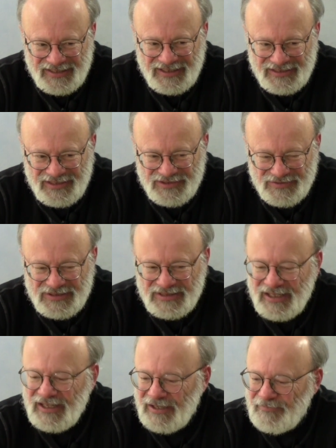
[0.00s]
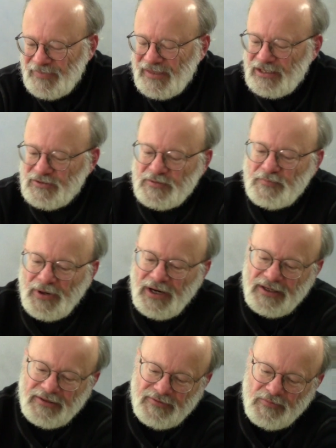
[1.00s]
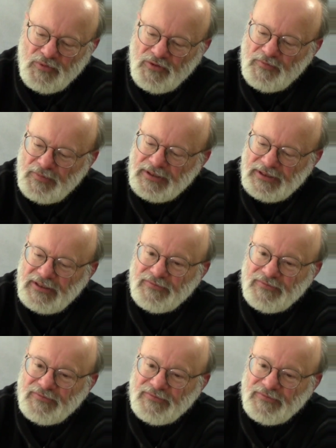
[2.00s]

that this was a part of a movement.